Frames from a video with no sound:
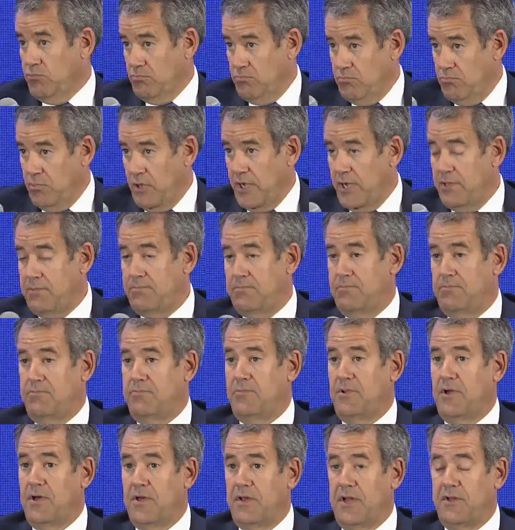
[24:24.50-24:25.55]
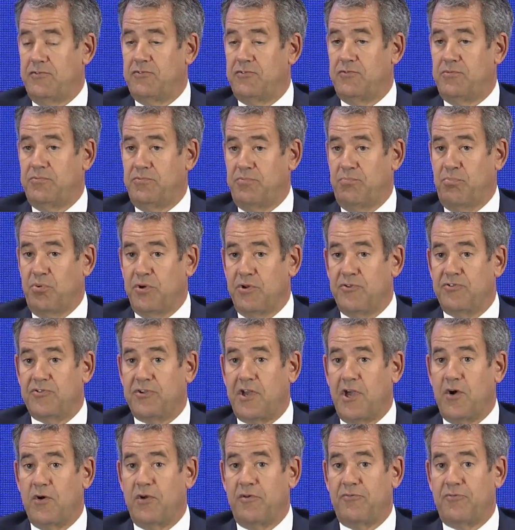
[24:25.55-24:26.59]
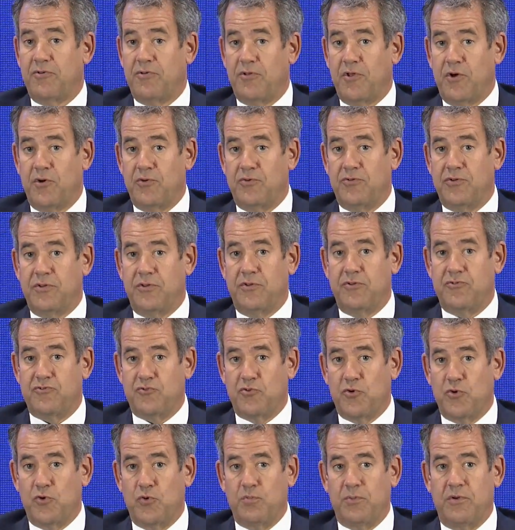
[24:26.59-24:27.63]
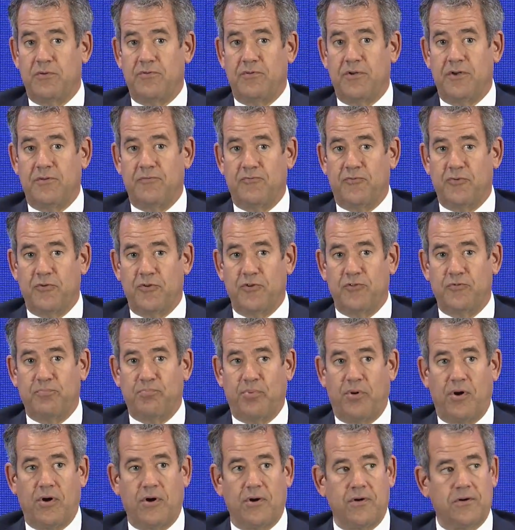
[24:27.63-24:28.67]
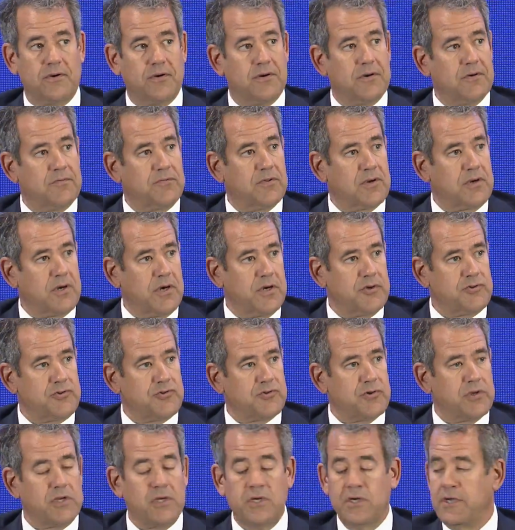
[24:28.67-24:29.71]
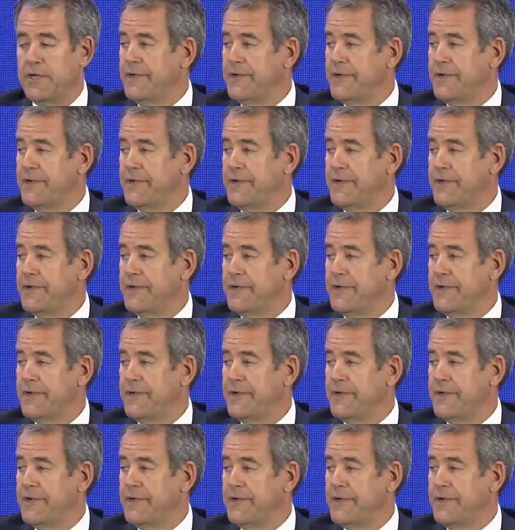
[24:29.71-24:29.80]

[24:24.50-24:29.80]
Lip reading: right? That's pretty scary for those in this room and for this part of the country.